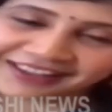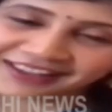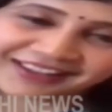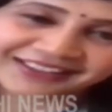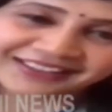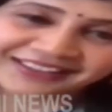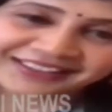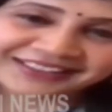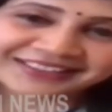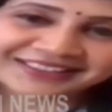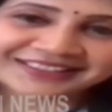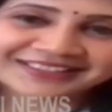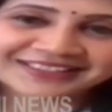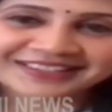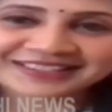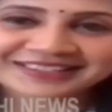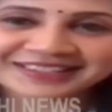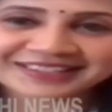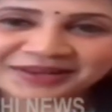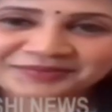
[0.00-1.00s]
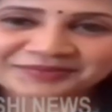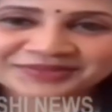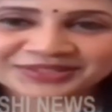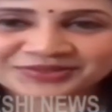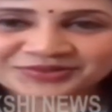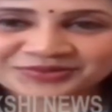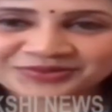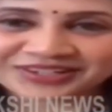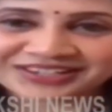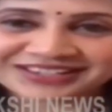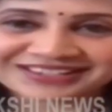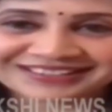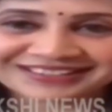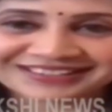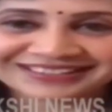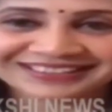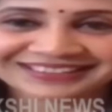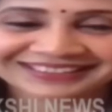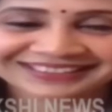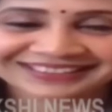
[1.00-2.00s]
Yeah, it is the same
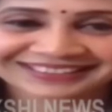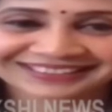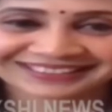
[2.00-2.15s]
situation.